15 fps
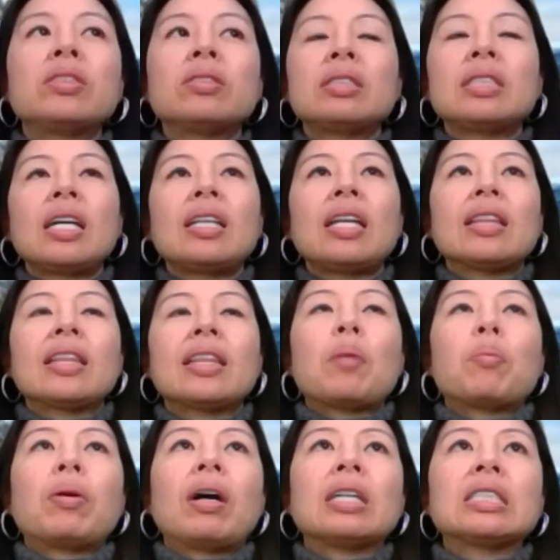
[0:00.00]
would you say that
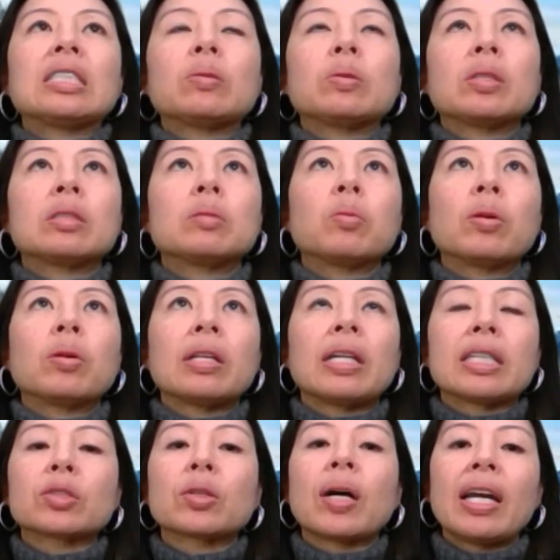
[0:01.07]
that process was more
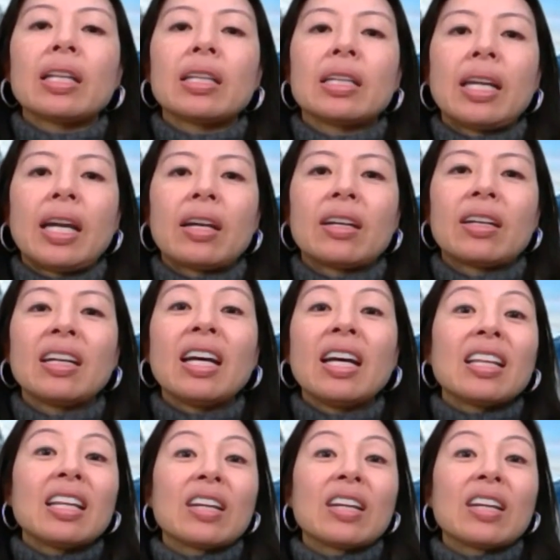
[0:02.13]
like trial and error?